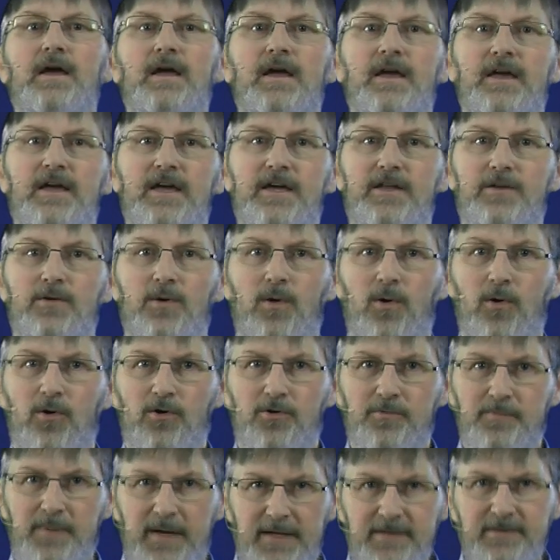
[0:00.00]
In
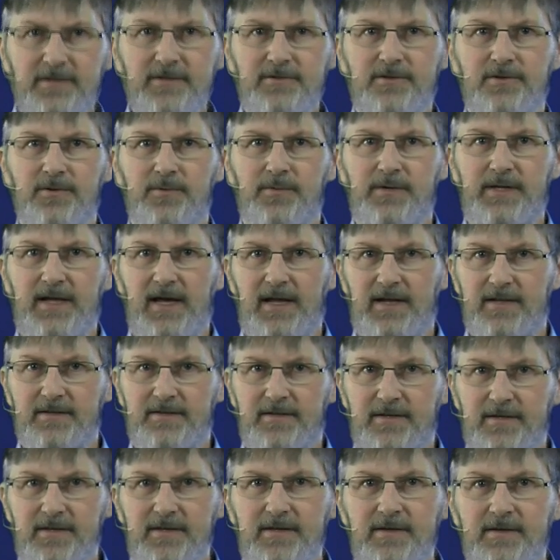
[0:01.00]
augmented
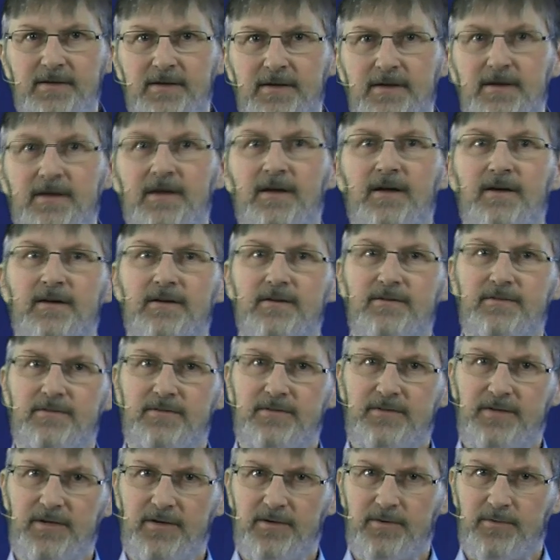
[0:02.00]
reality,
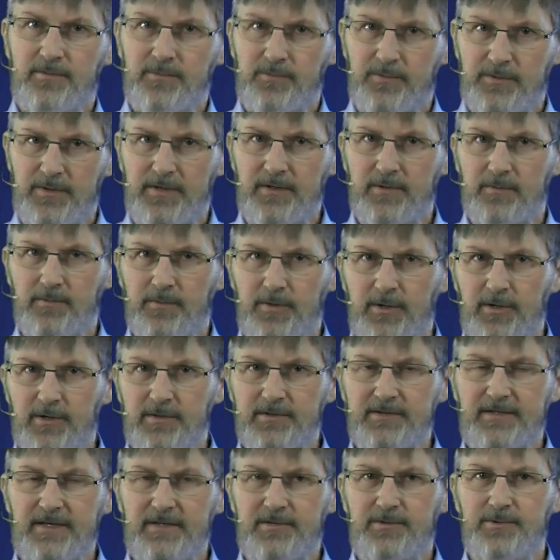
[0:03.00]
the real
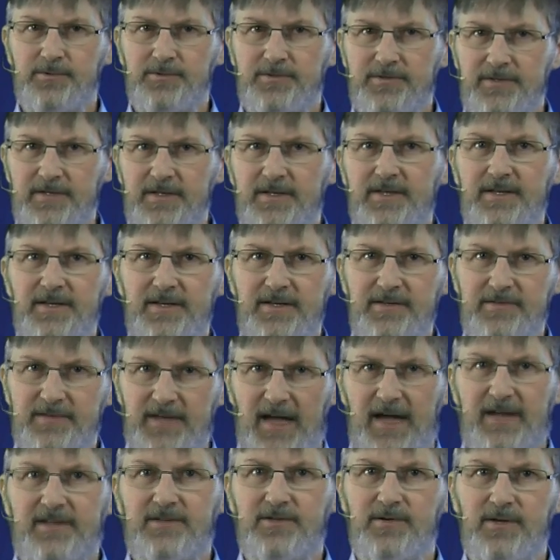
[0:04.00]
world that you see is
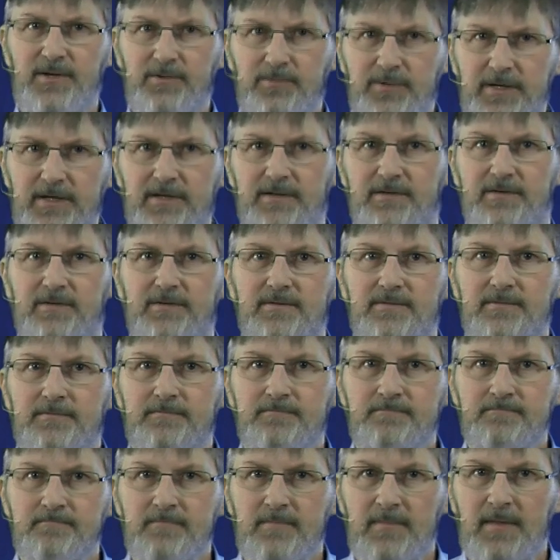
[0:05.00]
actually real.
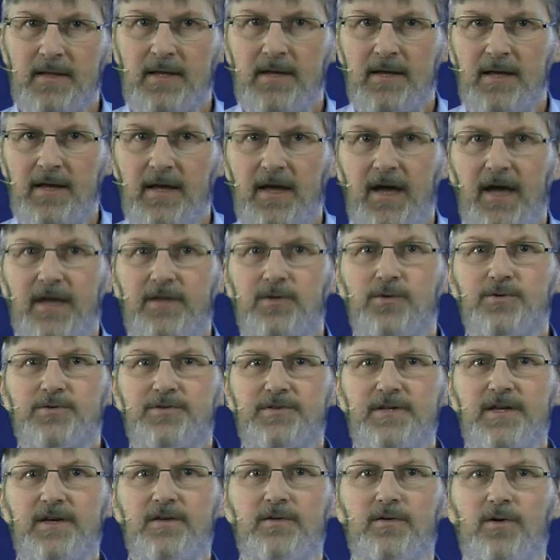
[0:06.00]
And you
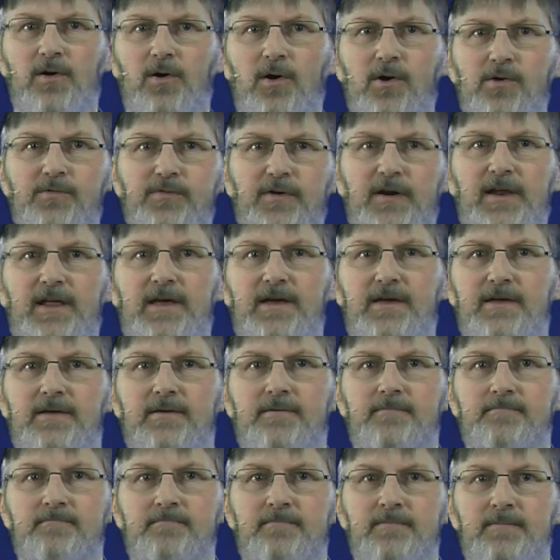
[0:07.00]
see an overlay.
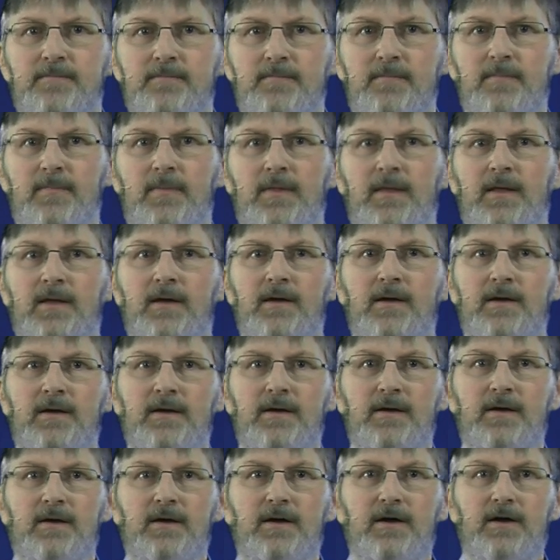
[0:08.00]

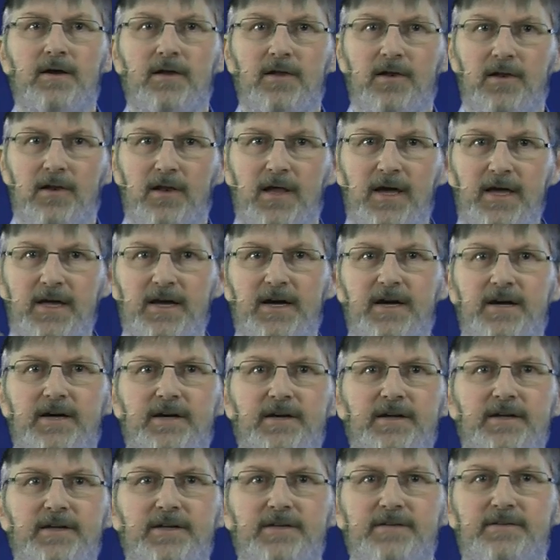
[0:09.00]

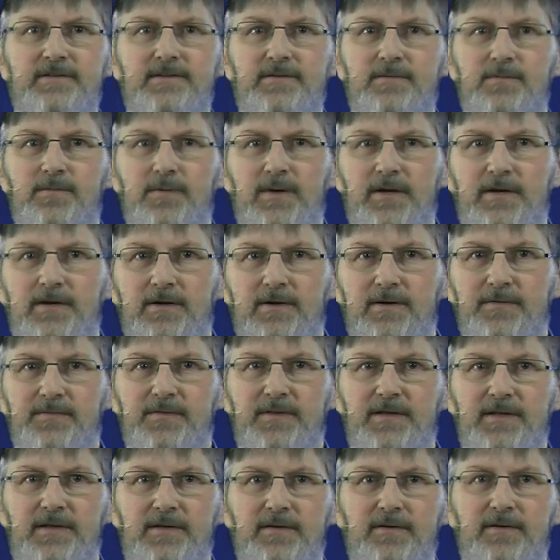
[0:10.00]
LiDAR is one of
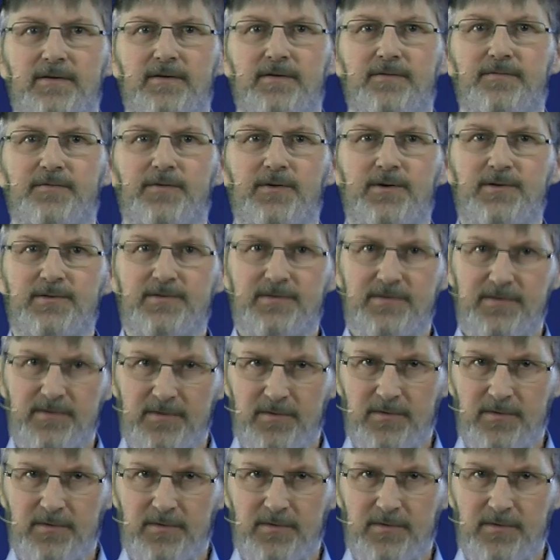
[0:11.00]
the first